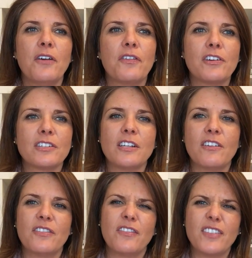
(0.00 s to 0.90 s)
for
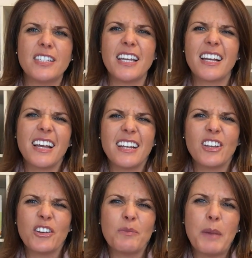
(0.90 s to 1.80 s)
yourself if it's that kind
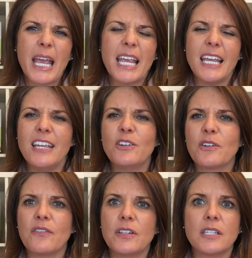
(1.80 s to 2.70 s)
of good pain,
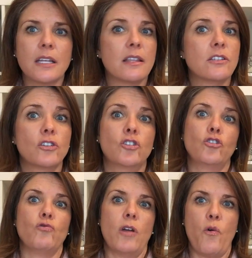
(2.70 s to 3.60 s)
or if it's like, this is
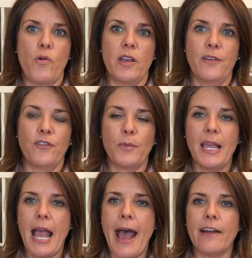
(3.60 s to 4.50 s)
so not working for
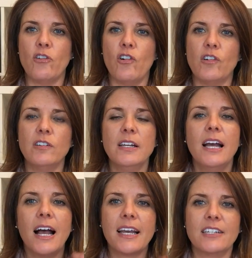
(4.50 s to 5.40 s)
me at all,
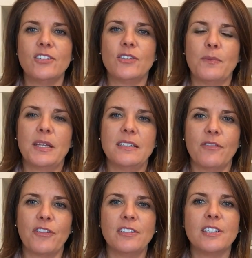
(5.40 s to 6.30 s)
I got to do something
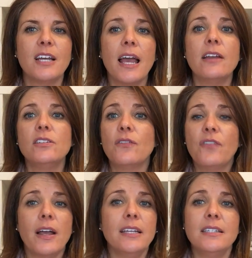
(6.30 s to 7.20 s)
different. And
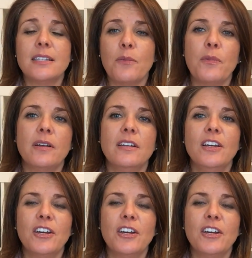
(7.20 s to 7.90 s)
find someone